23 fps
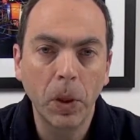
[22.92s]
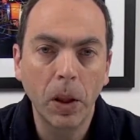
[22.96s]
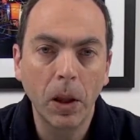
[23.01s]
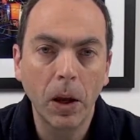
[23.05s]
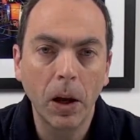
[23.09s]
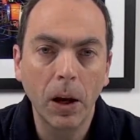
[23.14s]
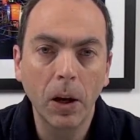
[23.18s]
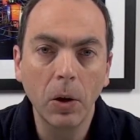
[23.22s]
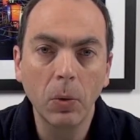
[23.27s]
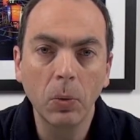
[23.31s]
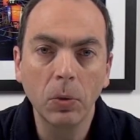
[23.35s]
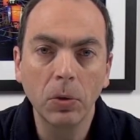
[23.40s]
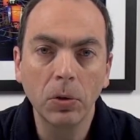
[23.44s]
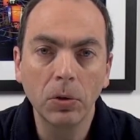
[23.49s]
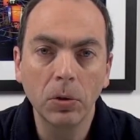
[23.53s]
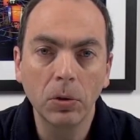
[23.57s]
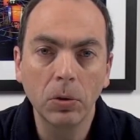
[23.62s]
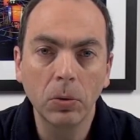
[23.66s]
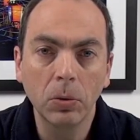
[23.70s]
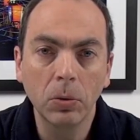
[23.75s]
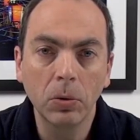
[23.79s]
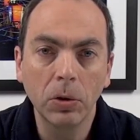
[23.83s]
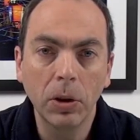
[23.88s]
I
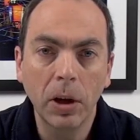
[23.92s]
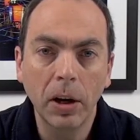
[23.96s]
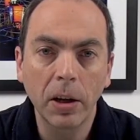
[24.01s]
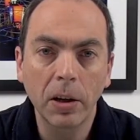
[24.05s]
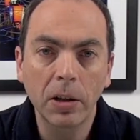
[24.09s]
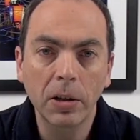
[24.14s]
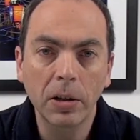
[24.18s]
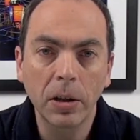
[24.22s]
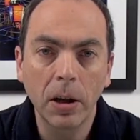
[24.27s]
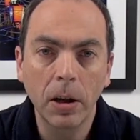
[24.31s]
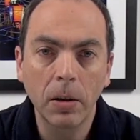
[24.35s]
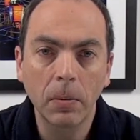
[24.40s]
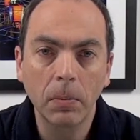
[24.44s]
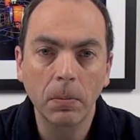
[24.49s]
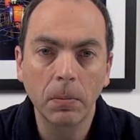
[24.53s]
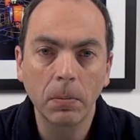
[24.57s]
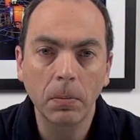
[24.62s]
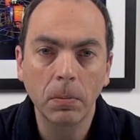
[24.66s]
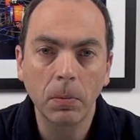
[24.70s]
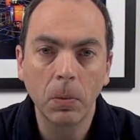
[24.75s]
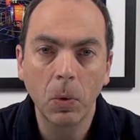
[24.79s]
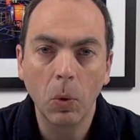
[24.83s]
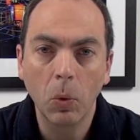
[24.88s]
wanted to try
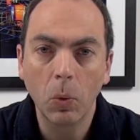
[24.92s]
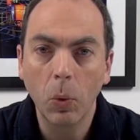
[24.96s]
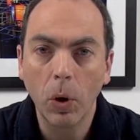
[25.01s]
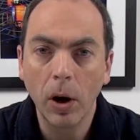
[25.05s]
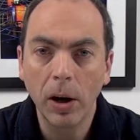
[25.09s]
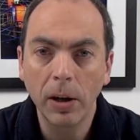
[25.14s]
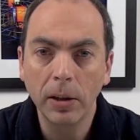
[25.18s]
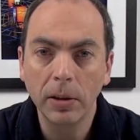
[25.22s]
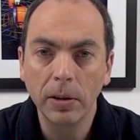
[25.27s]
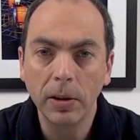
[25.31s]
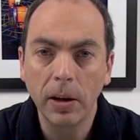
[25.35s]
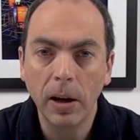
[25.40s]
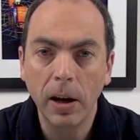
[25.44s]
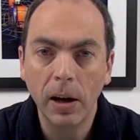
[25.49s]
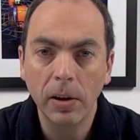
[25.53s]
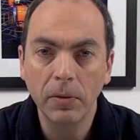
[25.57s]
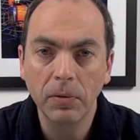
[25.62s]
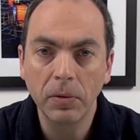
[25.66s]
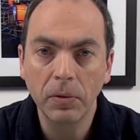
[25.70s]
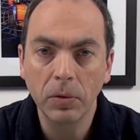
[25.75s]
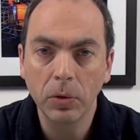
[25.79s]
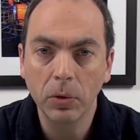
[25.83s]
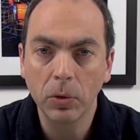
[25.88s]
some
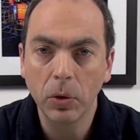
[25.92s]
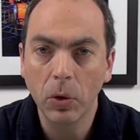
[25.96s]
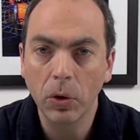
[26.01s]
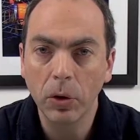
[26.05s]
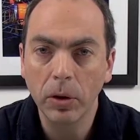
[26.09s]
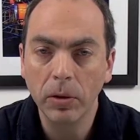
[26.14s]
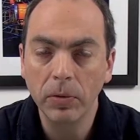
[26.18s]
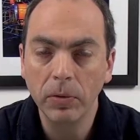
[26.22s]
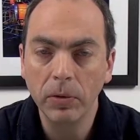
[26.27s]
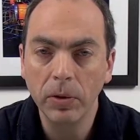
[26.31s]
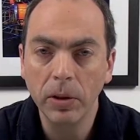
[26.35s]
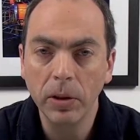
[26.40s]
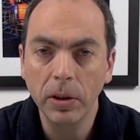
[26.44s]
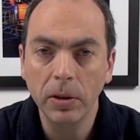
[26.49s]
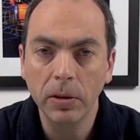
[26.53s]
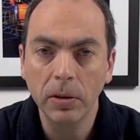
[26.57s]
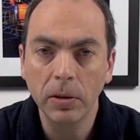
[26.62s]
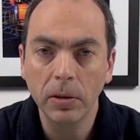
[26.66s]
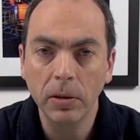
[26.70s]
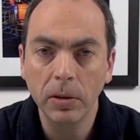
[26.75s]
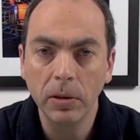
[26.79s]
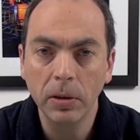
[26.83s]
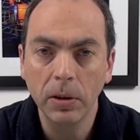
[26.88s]
wildlife photography
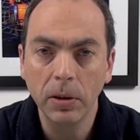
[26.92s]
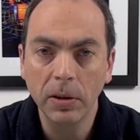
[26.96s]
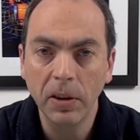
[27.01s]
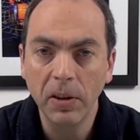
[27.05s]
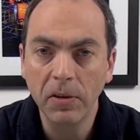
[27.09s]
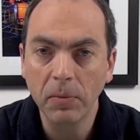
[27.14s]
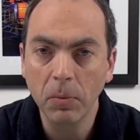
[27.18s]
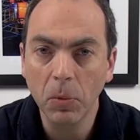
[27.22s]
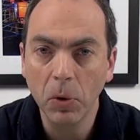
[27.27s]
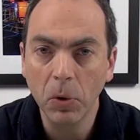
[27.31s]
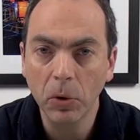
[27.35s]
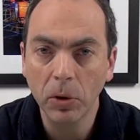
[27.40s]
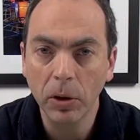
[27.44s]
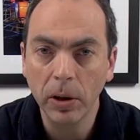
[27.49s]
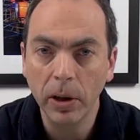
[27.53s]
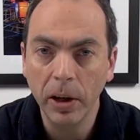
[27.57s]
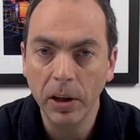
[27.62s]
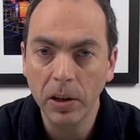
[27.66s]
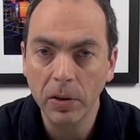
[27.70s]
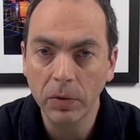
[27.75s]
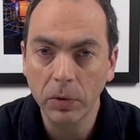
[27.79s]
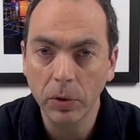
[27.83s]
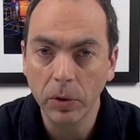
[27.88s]
and that I bought a
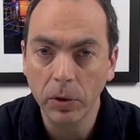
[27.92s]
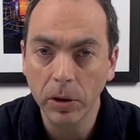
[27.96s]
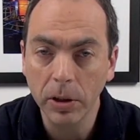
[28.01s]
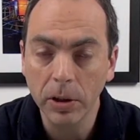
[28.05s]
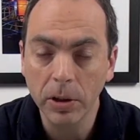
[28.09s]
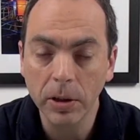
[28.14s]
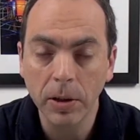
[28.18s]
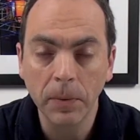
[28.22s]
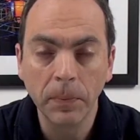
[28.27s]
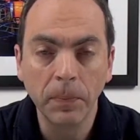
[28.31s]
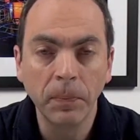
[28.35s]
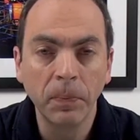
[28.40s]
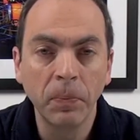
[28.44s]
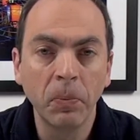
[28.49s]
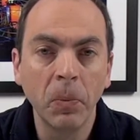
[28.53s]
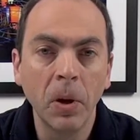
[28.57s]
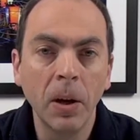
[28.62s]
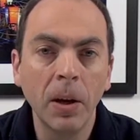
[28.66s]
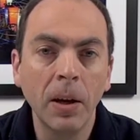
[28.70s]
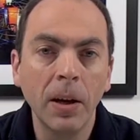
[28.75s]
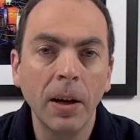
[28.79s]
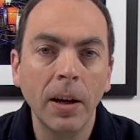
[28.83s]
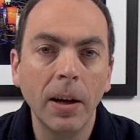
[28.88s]
lens for this.
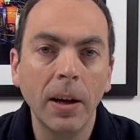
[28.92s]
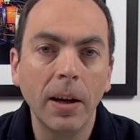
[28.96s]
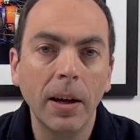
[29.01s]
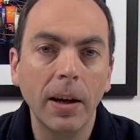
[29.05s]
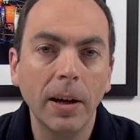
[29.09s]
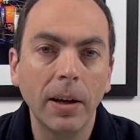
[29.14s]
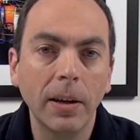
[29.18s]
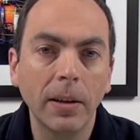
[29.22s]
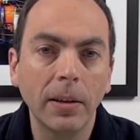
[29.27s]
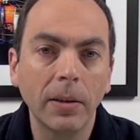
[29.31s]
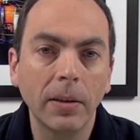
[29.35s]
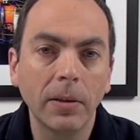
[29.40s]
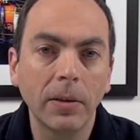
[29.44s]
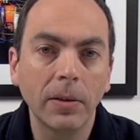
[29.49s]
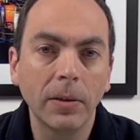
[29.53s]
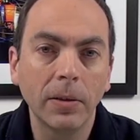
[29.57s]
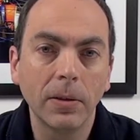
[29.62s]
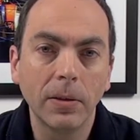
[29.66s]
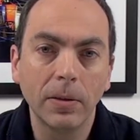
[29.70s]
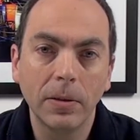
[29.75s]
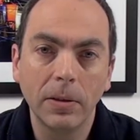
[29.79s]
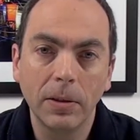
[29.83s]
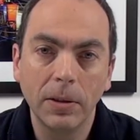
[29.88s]
And
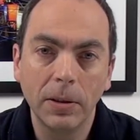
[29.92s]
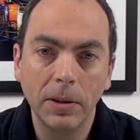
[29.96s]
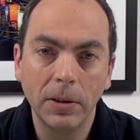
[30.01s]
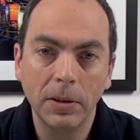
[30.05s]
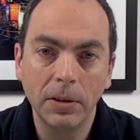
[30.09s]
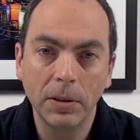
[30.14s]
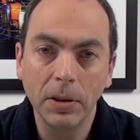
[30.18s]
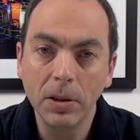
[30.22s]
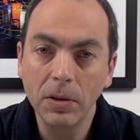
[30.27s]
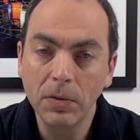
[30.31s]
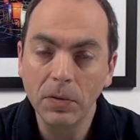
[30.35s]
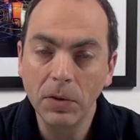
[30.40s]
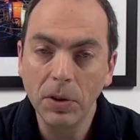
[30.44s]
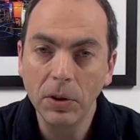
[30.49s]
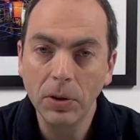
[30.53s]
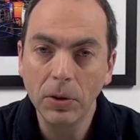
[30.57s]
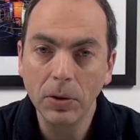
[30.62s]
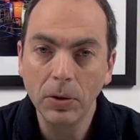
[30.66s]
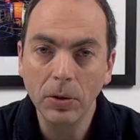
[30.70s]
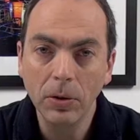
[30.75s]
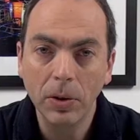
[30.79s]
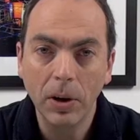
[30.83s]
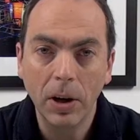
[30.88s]
in this
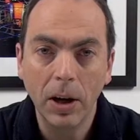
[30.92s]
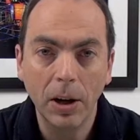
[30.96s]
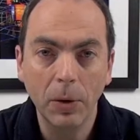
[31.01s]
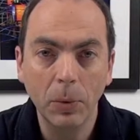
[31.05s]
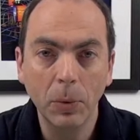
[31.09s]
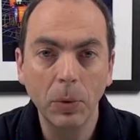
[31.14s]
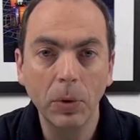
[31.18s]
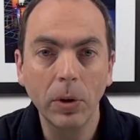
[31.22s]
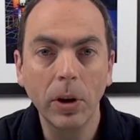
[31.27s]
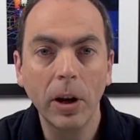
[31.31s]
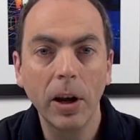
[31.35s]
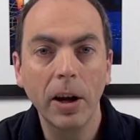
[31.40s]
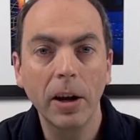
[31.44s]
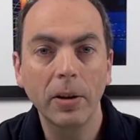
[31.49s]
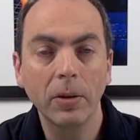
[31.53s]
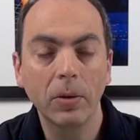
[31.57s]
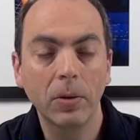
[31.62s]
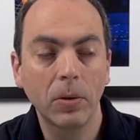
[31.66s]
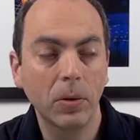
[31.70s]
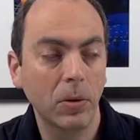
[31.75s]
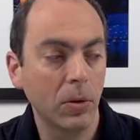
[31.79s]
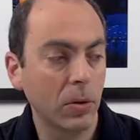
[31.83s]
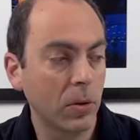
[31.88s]
video I would like
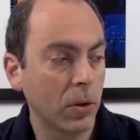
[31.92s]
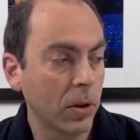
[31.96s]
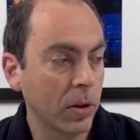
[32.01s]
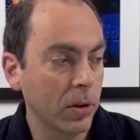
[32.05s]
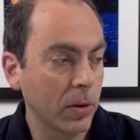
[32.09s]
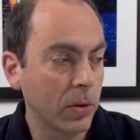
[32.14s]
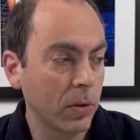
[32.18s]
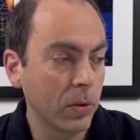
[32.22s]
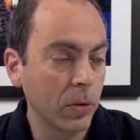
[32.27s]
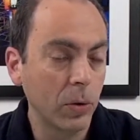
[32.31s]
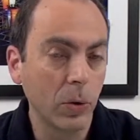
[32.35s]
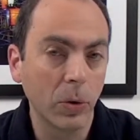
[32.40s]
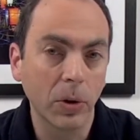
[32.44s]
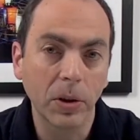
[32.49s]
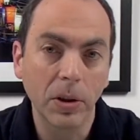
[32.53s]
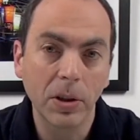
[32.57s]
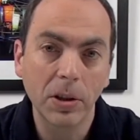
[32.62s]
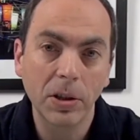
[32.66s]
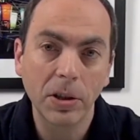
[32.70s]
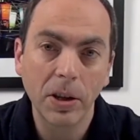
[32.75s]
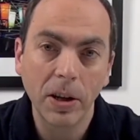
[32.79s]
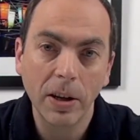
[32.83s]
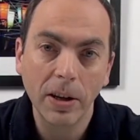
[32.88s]
that you are
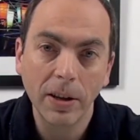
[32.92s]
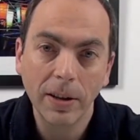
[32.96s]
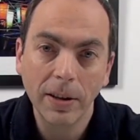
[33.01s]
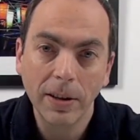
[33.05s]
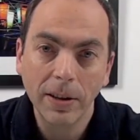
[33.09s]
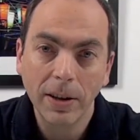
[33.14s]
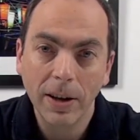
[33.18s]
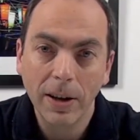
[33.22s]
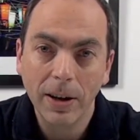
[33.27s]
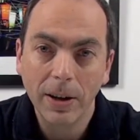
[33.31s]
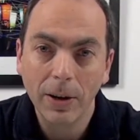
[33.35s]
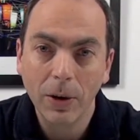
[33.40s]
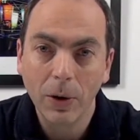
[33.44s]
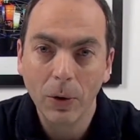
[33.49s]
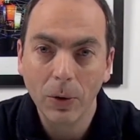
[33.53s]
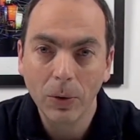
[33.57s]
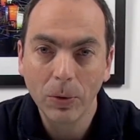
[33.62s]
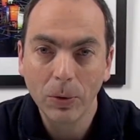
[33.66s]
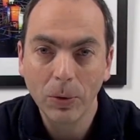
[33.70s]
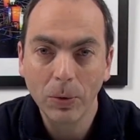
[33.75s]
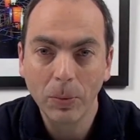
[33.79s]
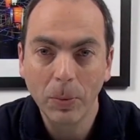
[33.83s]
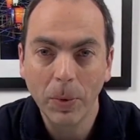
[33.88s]
saying
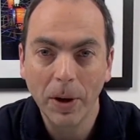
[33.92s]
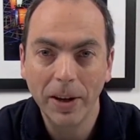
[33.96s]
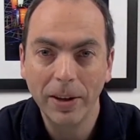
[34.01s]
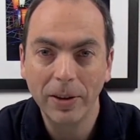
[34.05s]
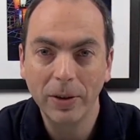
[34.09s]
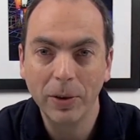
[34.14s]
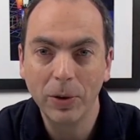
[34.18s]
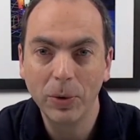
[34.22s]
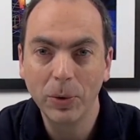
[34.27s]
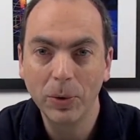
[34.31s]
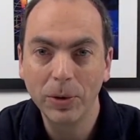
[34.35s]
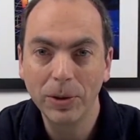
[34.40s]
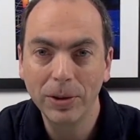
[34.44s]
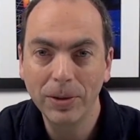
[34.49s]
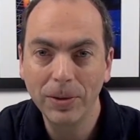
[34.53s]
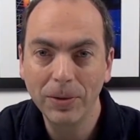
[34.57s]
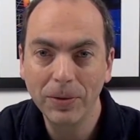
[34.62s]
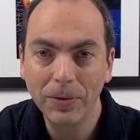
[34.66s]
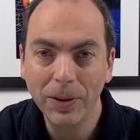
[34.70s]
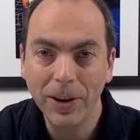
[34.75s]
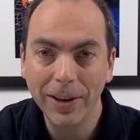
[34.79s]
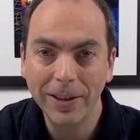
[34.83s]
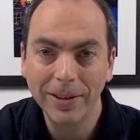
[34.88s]
hello to my new little
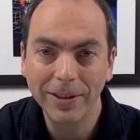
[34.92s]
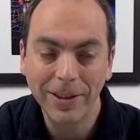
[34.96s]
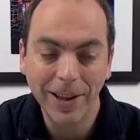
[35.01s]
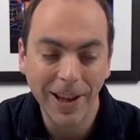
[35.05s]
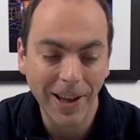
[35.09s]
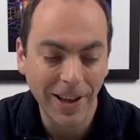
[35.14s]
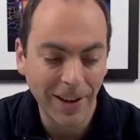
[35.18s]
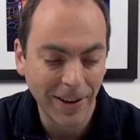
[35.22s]
friend.